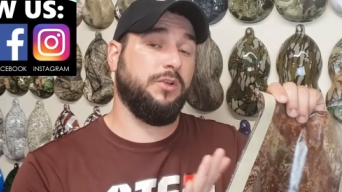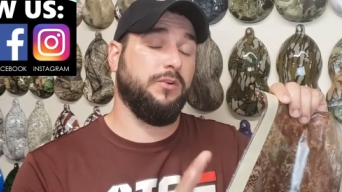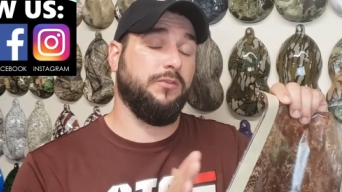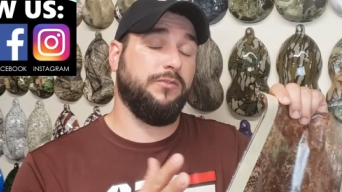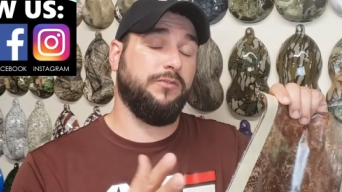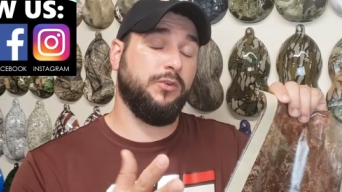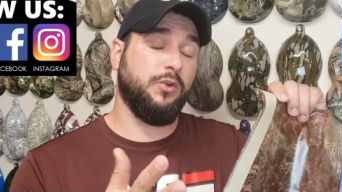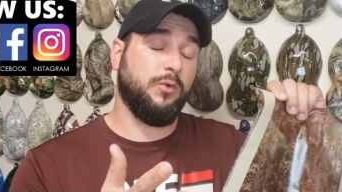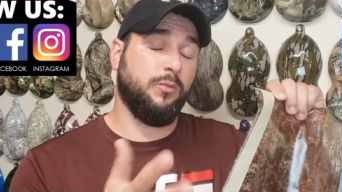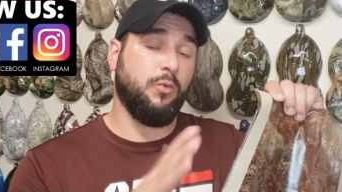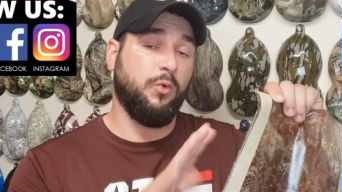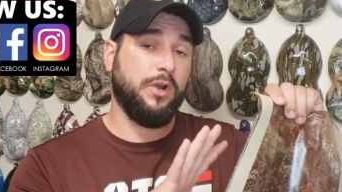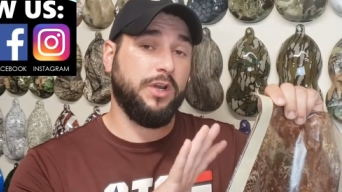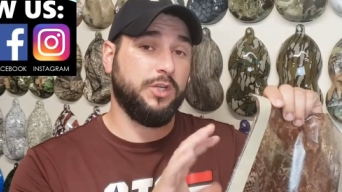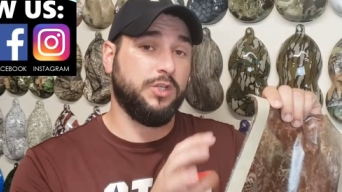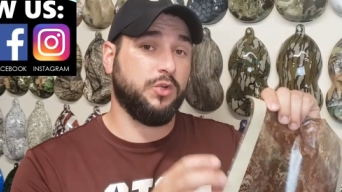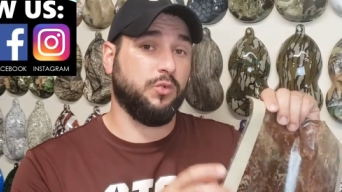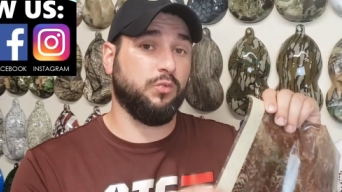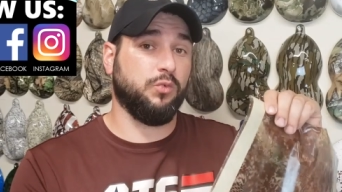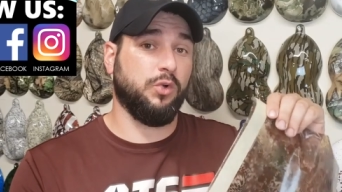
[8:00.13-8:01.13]
their film wanting
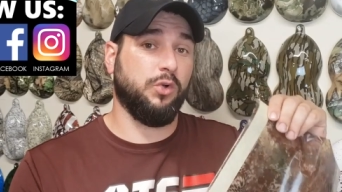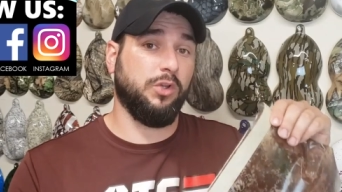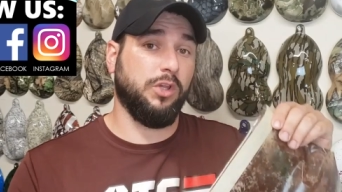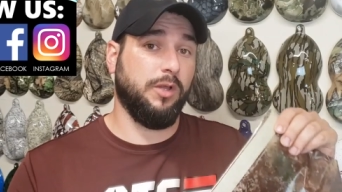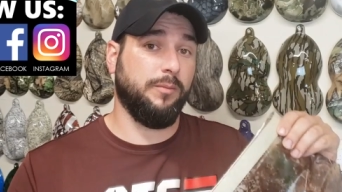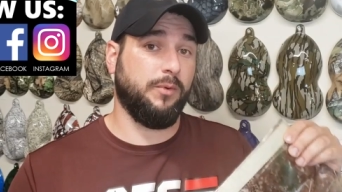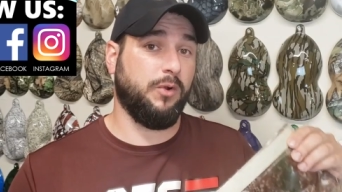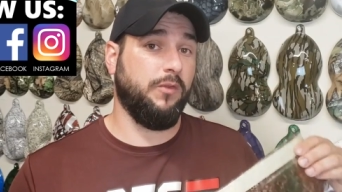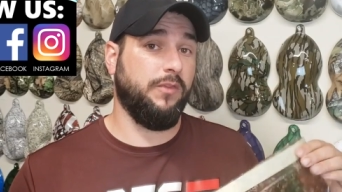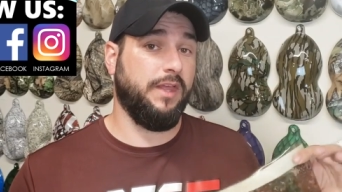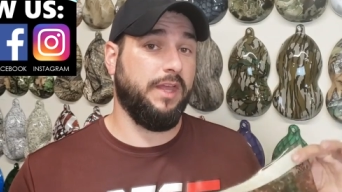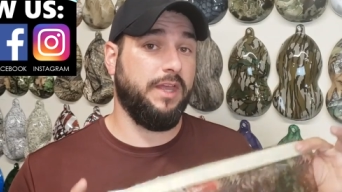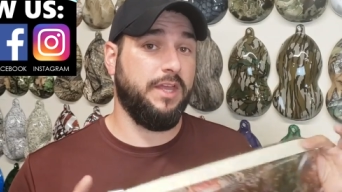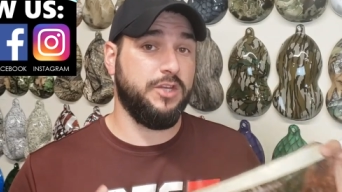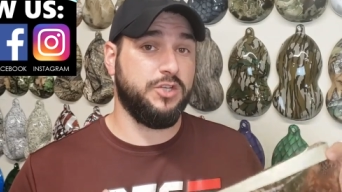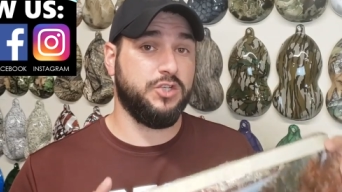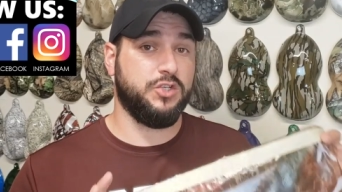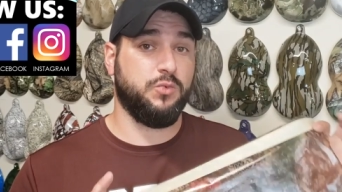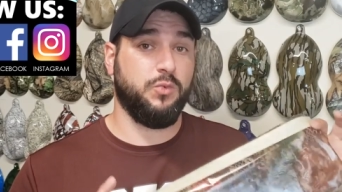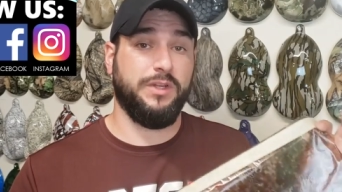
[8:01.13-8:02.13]
to roll up on the
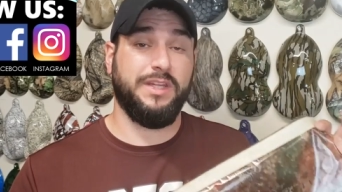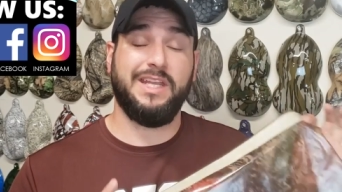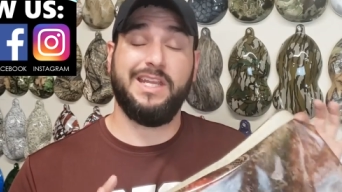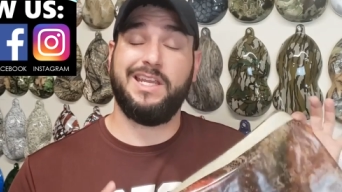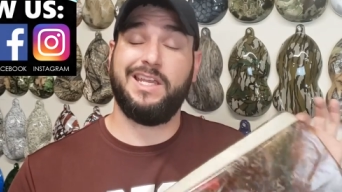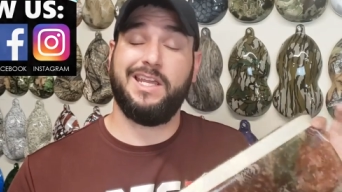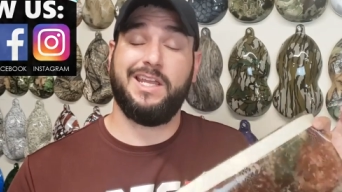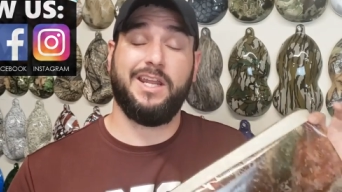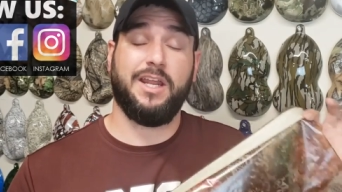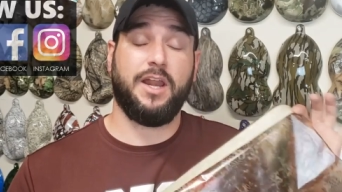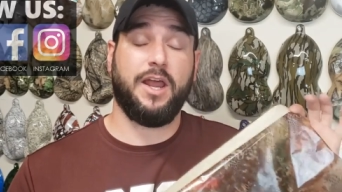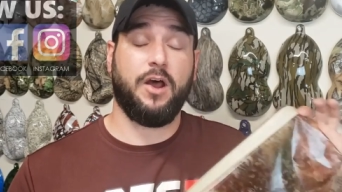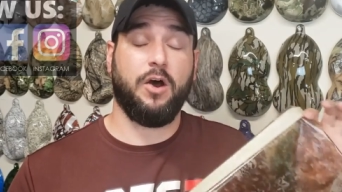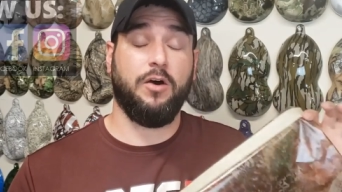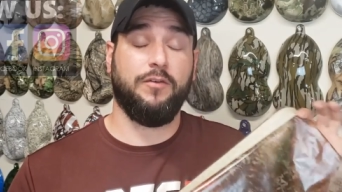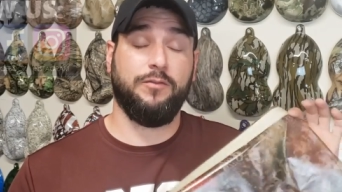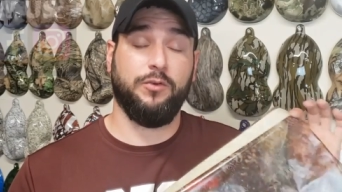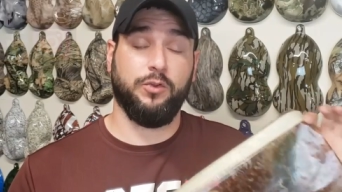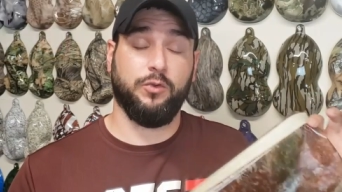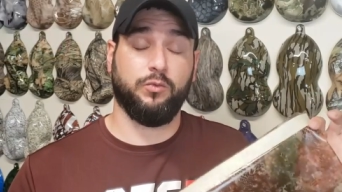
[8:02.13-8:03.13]
edges when they get it
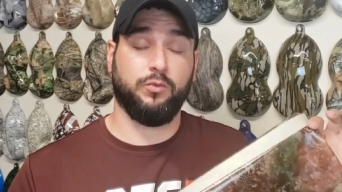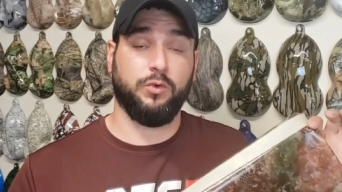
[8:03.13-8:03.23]
off of the